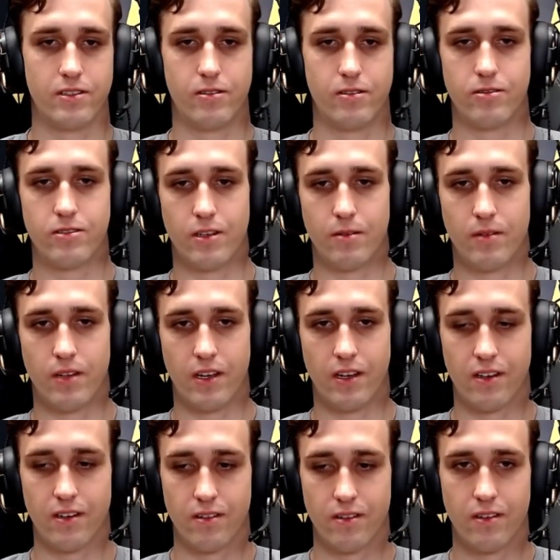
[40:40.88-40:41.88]
do some like
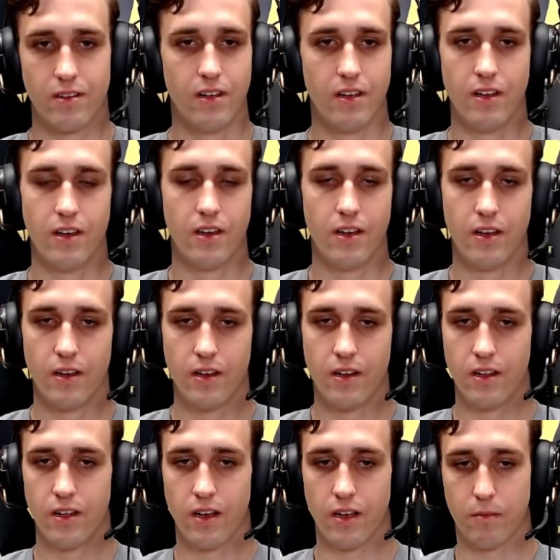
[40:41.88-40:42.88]

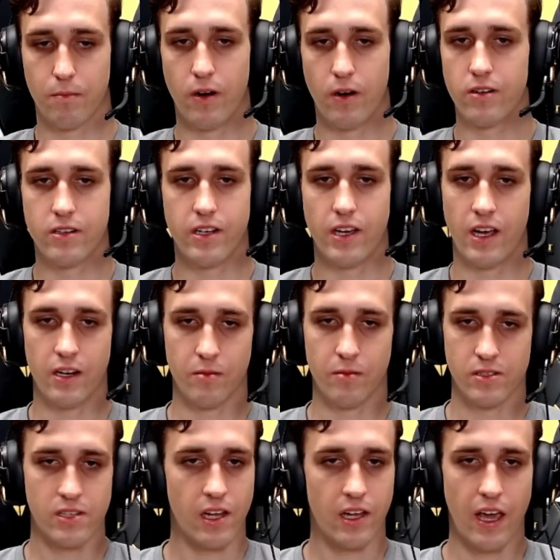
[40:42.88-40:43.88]
party
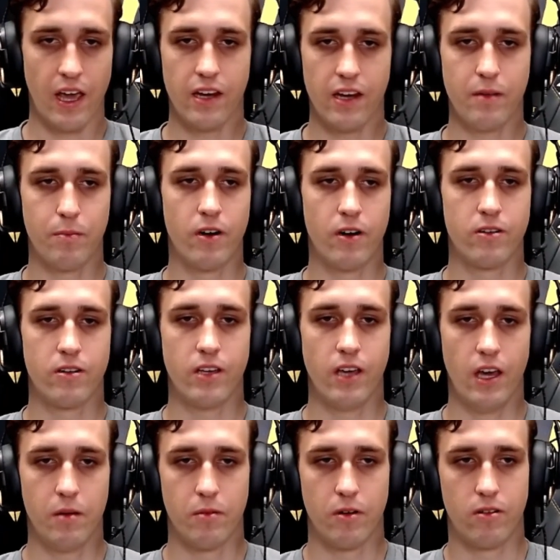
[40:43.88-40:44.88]
animals, like any party
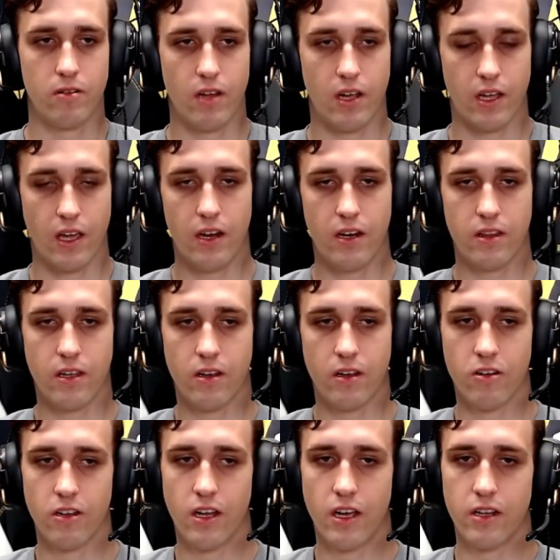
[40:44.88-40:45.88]
game or like anything
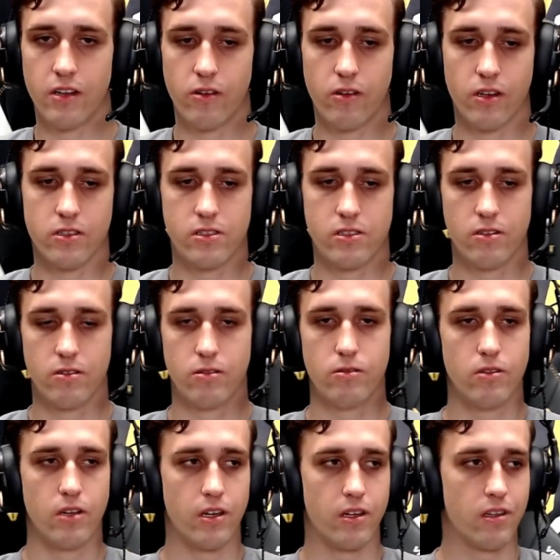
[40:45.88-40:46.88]
online. You can still do
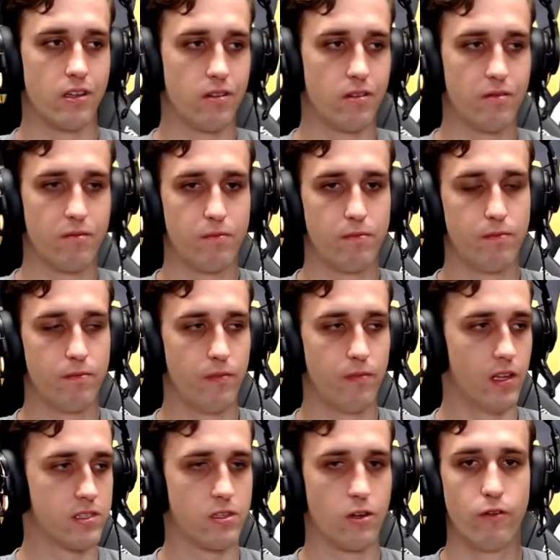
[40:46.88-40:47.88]
like,
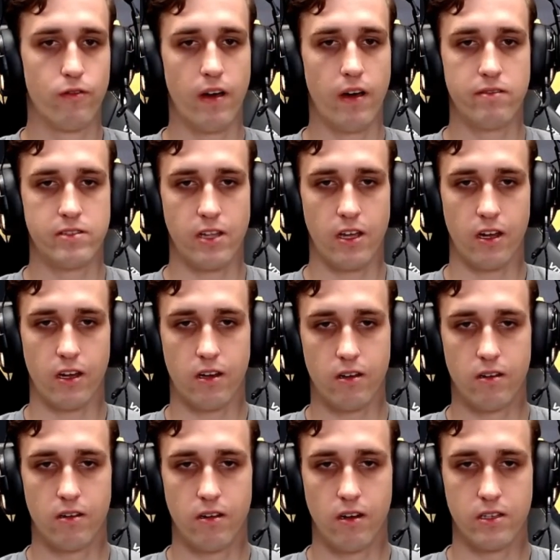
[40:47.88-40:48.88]
let's go 5 stack.
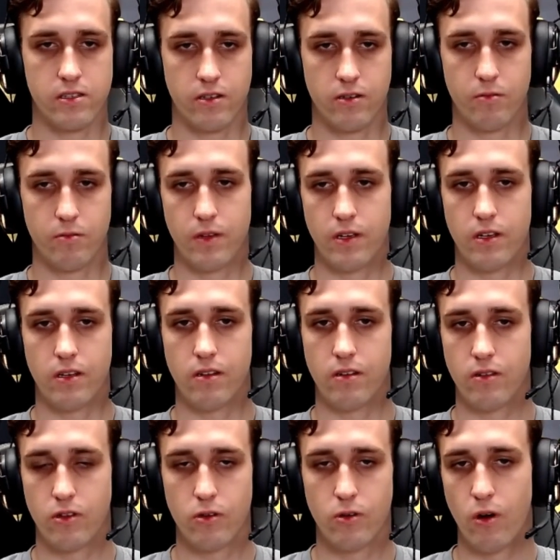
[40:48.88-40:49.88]
Let's go play
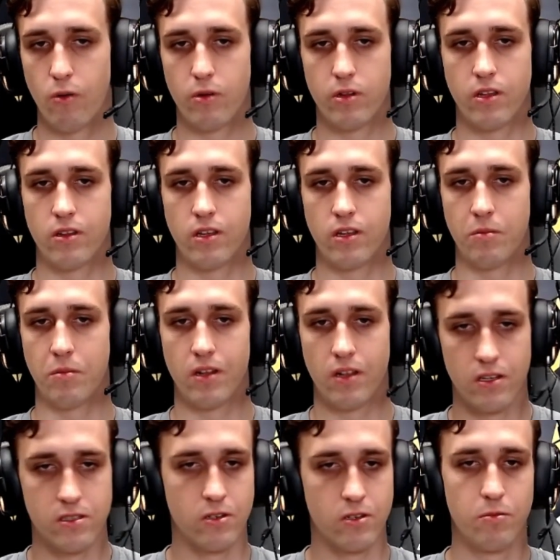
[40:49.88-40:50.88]
duo with a teammate.
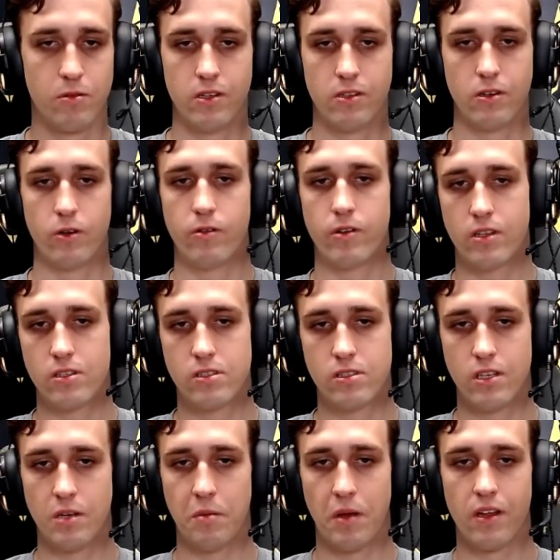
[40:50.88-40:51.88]
Let's go play duo with this
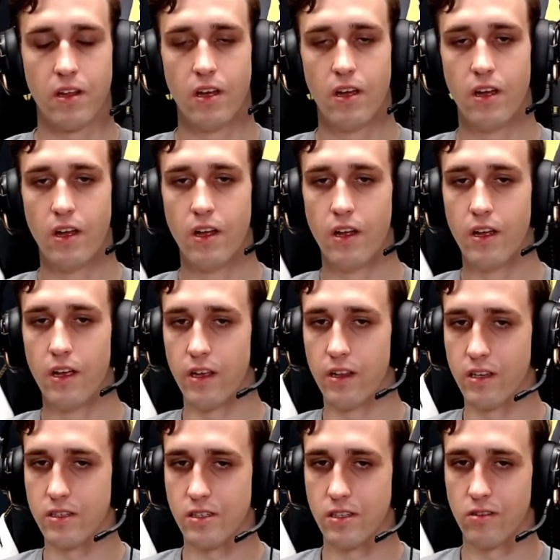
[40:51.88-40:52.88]
teammate.
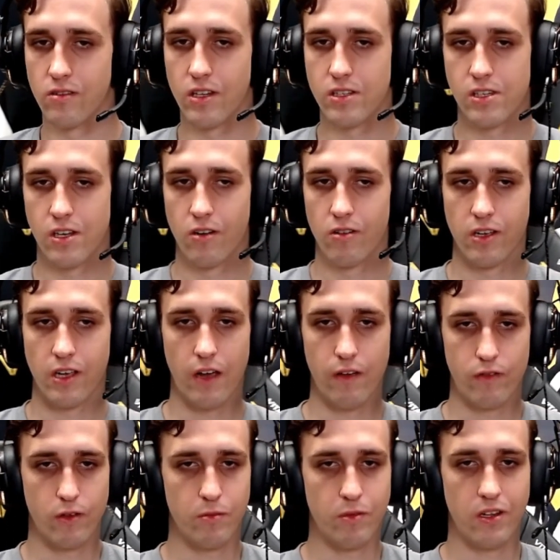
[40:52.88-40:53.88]
It doesn't necessarily
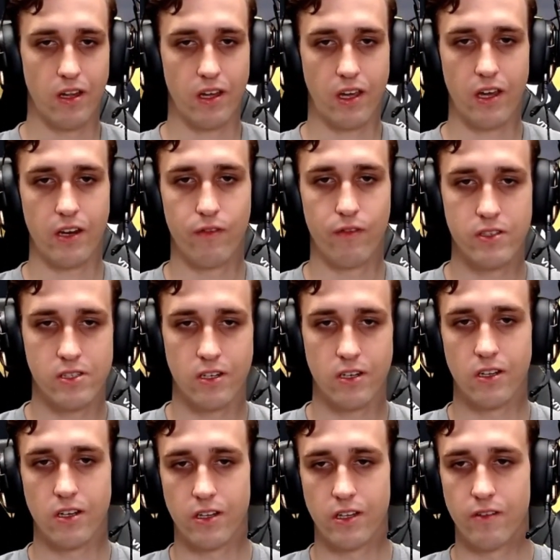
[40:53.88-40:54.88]
have to be like any
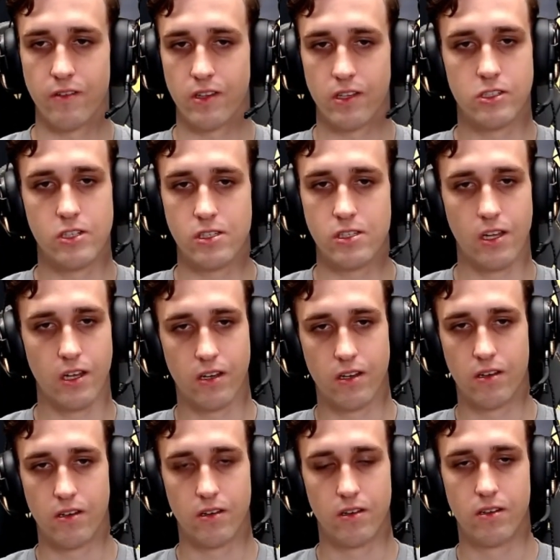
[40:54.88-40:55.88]
physical activity. Just like
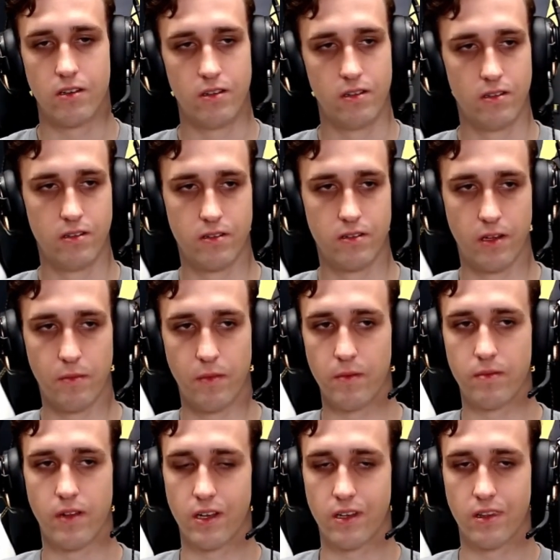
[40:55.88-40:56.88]

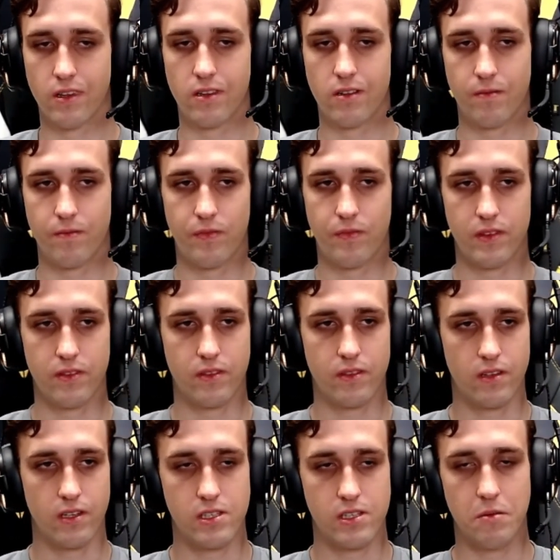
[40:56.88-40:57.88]
like
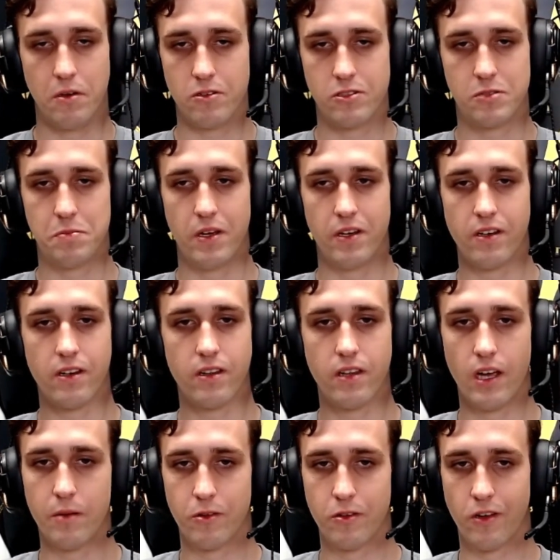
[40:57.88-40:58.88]
it's about spending
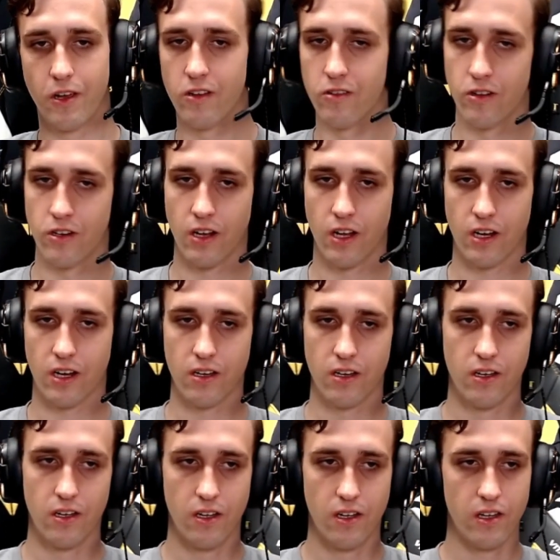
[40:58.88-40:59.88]
time together and like
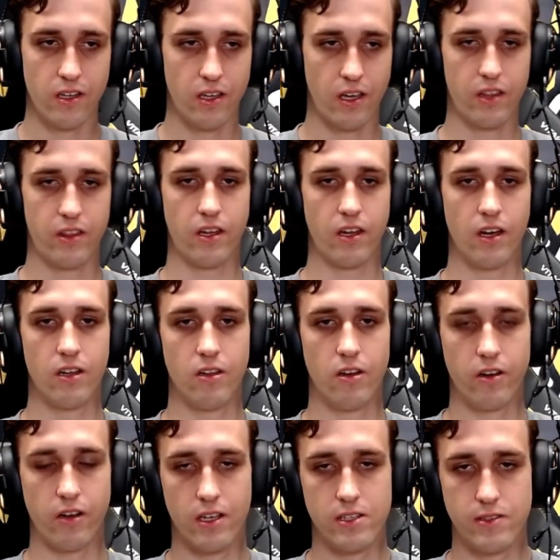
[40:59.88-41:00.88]
getting
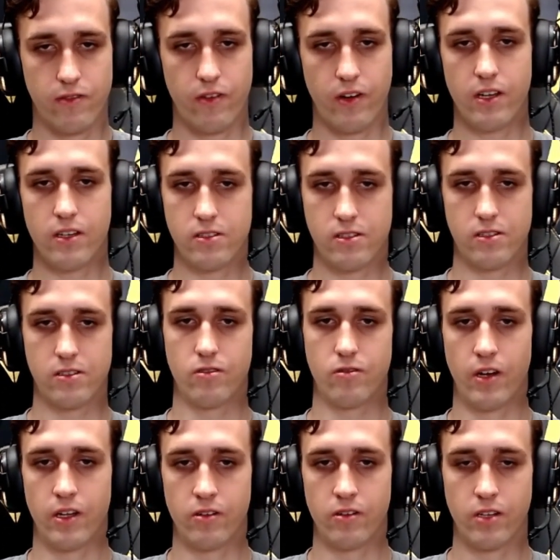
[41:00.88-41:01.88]
along as friends
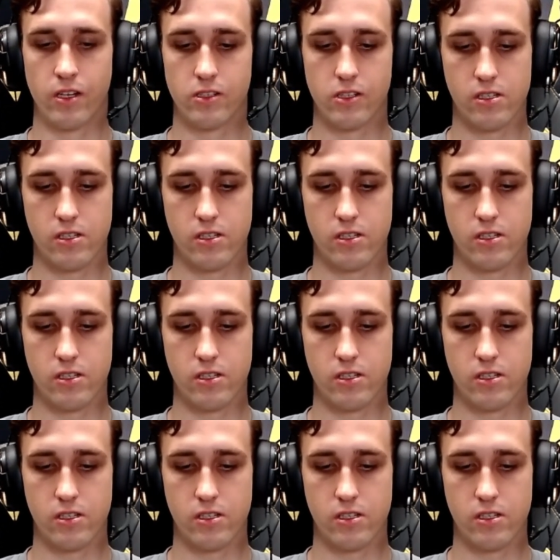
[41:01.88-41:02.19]
rather than just